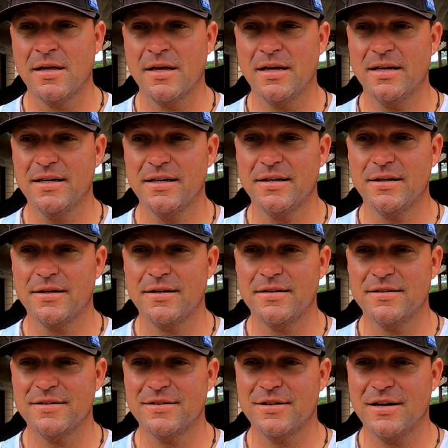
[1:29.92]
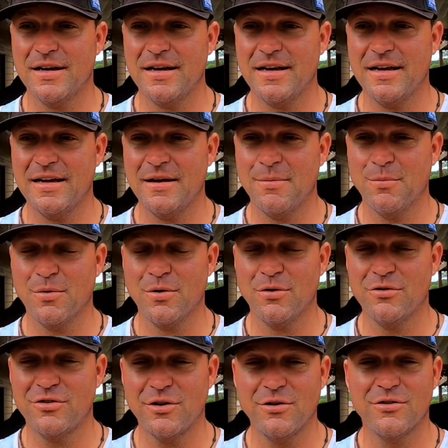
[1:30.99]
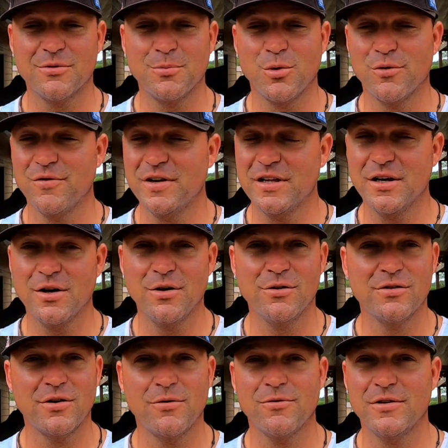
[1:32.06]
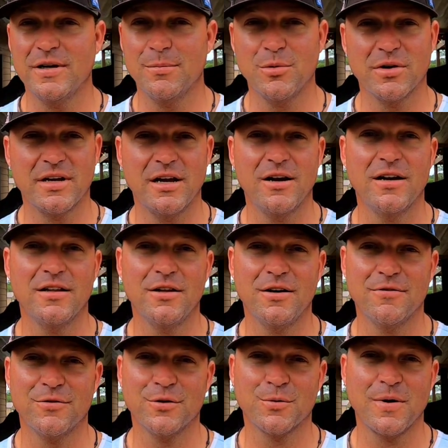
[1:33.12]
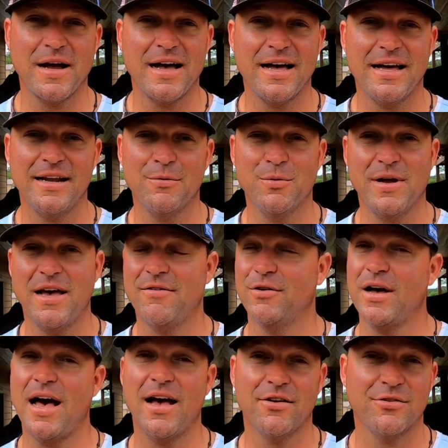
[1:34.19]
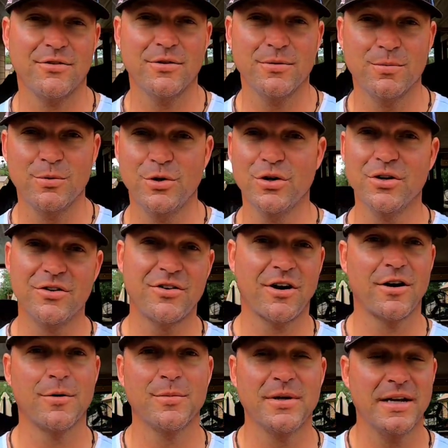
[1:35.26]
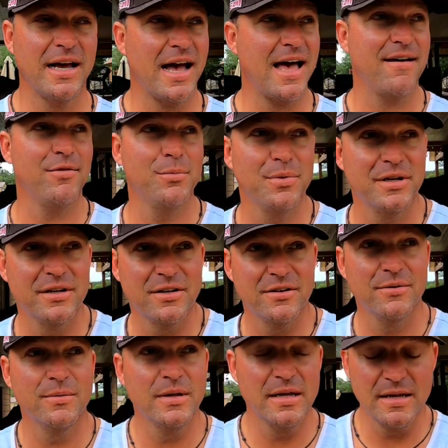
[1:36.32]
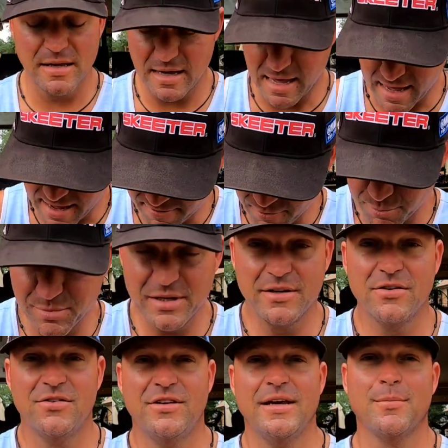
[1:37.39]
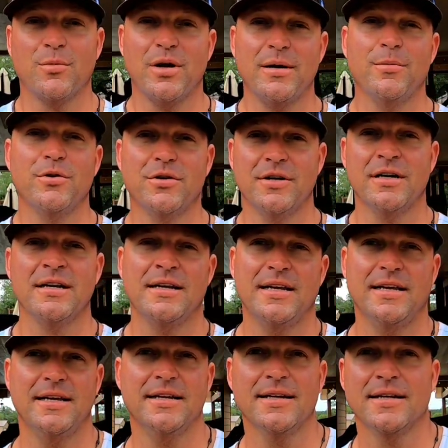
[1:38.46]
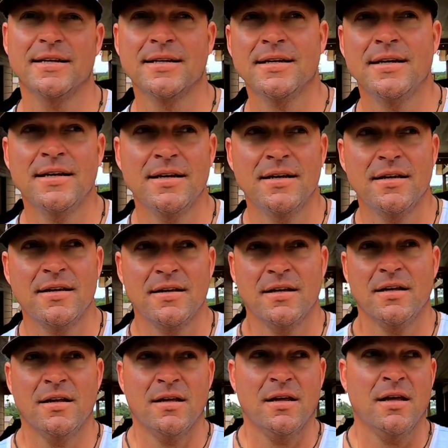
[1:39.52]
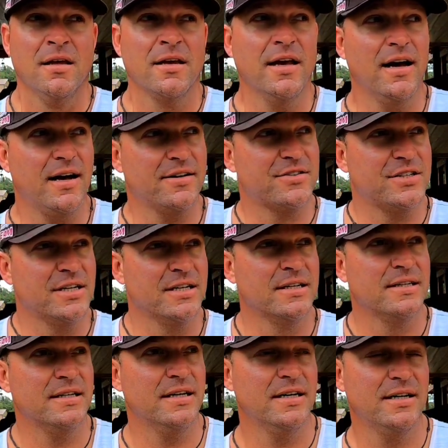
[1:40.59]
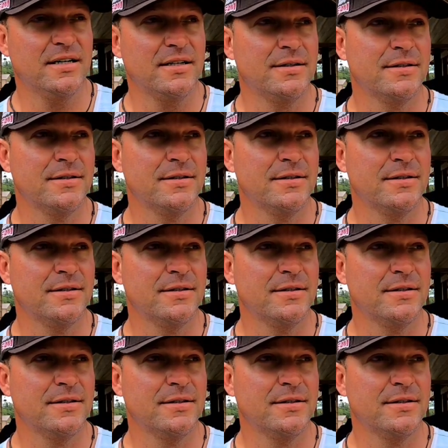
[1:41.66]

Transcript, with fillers: uh, I'm going to show you some more videos. Hopefully, I'm going to carry along for the ride, and we have an actual good tournament. I haven't been to I haven't been to Sam Rayburn in gosh uh,